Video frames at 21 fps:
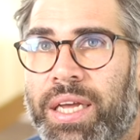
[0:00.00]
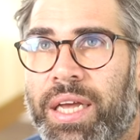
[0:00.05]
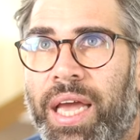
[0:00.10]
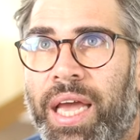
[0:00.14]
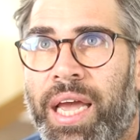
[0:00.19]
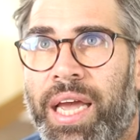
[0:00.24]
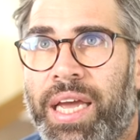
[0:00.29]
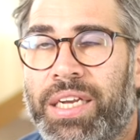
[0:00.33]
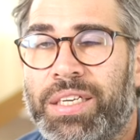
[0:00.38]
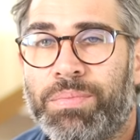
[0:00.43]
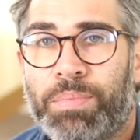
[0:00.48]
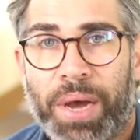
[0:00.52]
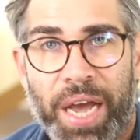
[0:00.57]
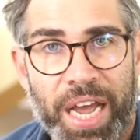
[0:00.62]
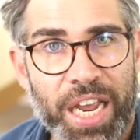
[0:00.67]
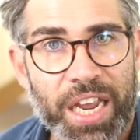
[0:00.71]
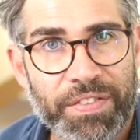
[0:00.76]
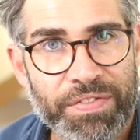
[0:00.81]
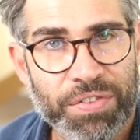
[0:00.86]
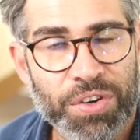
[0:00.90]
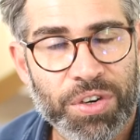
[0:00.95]
And
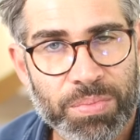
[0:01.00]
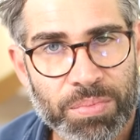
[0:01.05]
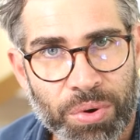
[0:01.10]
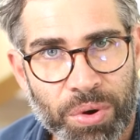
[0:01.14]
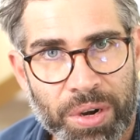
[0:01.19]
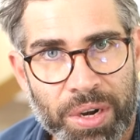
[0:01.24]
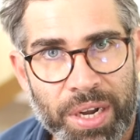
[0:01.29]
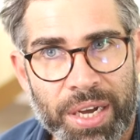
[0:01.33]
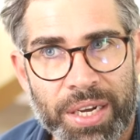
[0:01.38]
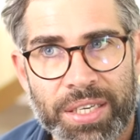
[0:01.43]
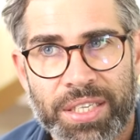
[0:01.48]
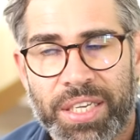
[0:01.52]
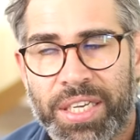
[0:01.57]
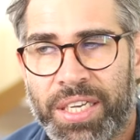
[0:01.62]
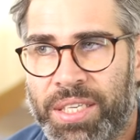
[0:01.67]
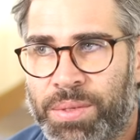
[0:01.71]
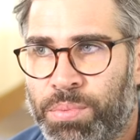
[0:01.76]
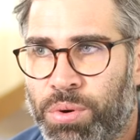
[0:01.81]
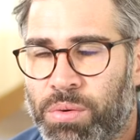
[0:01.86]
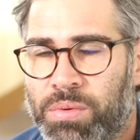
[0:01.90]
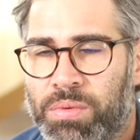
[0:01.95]
paying for a product
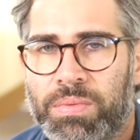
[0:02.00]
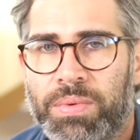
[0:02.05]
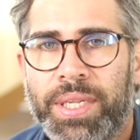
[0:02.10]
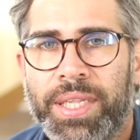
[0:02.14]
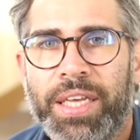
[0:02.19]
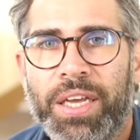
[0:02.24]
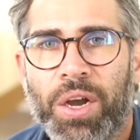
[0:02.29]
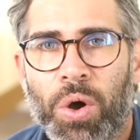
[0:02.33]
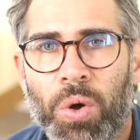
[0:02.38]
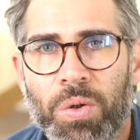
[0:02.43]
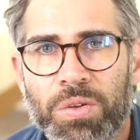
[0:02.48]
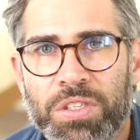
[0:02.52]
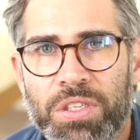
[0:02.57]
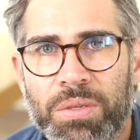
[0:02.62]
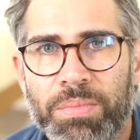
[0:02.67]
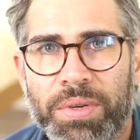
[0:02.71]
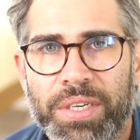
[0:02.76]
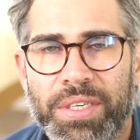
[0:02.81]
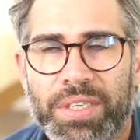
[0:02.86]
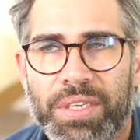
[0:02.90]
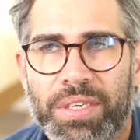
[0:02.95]
is probably the
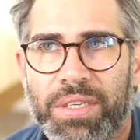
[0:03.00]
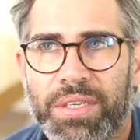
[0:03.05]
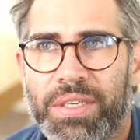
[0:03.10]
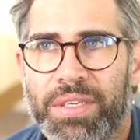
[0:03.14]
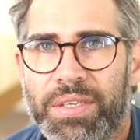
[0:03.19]
ultimate